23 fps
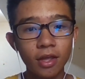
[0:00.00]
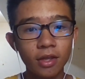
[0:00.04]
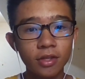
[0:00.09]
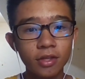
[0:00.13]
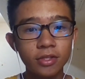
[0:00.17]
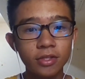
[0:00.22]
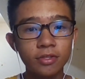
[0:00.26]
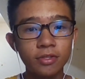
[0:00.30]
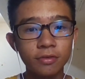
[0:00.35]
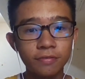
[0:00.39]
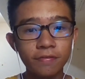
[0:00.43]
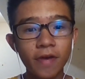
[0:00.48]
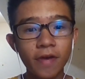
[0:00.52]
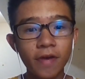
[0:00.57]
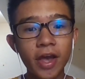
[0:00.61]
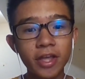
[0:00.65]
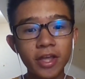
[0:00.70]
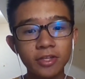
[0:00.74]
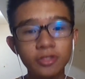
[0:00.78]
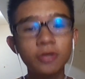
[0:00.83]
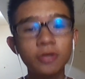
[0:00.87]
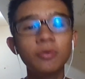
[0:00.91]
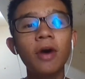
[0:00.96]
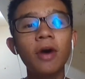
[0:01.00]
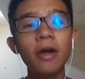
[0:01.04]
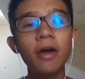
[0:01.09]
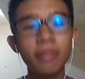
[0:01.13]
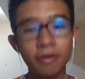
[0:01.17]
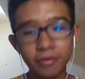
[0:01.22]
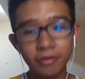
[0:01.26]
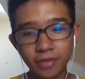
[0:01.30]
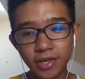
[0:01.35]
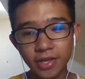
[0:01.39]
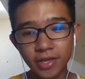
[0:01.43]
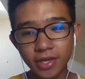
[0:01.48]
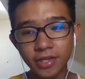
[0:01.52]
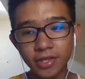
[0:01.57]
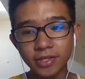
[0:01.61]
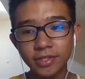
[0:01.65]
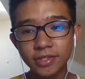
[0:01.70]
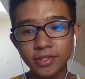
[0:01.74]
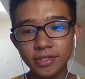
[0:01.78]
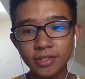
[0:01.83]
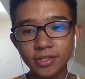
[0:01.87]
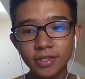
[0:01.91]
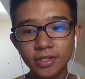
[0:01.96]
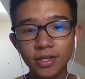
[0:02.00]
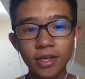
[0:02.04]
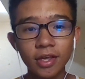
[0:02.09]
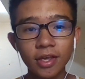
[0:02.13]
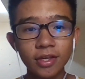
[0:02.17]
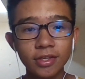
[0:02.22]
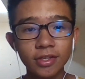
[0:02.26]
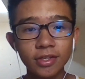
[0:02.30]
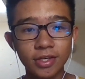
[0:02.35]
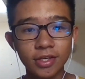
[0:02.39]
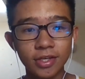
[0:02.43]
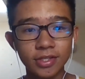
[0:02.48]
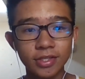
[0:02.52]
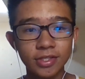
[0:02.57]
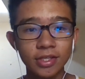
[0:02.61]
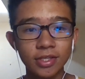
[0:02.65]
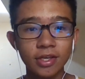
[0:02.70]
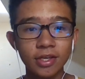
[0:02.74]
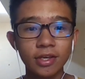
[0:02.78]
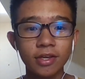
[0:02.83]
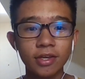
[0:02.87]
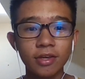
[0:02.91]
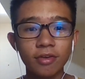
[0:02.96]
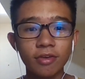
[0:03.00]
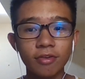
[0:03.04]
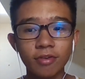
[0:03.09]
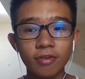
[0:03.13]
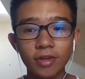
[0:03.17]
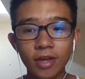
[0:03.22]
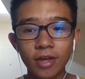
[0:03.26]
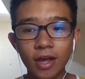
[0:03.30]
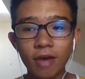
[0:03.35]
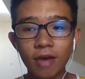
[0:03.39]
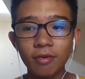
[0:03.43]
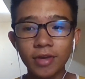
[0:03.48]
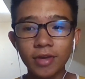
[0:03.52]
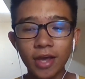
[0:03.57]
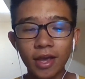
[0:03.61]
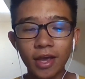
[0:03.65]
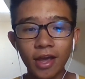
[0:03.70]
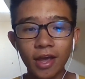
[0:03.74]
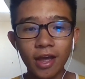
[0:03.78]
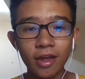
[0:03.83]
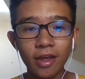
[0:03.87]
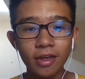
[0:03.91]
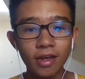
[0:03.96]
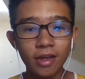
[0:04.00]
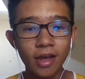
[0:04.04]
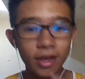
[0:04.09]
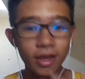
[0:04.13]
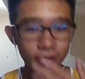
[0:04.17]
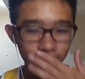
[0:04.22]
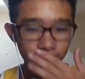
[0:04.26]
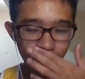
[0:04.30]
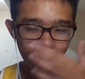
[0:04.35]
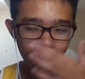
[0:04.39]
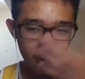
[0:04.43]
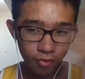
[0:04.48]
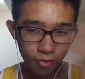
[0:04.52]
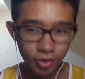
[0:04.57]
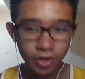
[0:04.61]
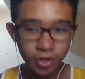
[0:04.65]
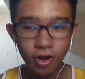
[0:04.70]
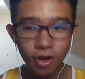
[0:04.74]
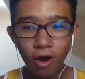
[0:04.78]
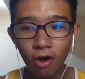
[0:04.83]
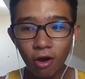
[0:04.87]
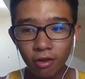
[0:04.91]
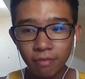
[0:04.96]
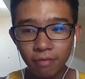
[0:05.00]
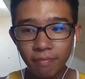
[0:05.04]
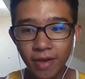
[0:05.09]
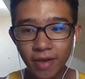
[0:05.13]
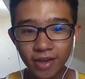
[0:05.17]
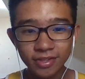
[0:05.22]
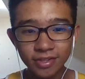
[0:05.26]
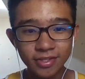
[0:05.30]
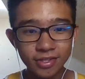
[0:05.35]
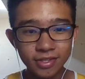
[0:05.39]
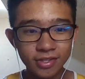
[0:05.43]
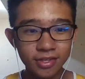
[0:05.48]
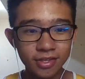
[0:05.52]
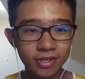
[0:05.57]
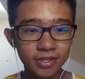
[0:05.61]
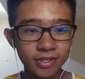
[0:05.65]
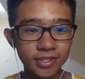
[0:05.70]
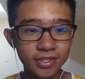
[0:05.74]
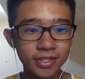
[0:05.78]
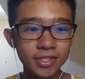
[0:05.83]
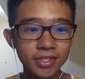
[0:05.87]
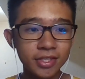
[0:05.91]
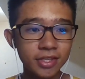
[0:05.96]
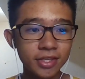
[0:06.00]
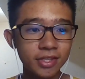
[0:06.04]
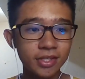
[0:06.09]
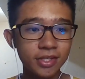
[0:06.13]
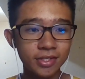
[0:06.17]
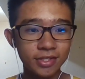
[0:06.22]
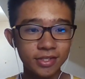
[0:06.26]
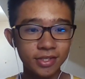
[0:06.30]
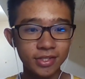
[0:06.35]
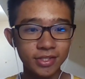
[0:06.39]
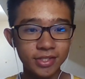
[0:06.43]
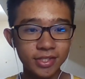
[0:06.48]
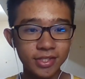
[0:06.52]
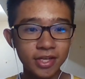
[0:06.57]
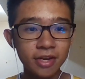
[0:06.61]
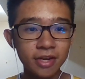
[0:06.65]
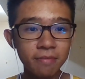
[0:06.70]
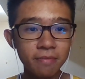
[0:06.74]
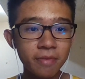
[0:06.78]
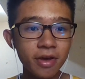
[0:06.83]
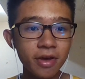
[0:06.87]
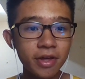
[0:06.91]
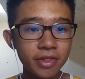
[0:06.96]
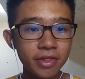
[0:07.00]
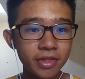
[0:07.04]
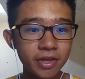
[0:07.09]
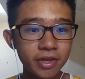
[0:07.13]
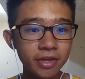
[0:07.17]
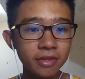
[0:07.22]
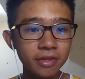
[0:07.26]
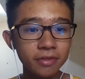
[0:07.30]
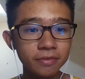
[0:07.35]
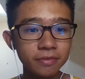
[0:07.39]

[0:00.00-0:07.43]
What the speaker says: To find two other things, because I recalled back to the cinema thing.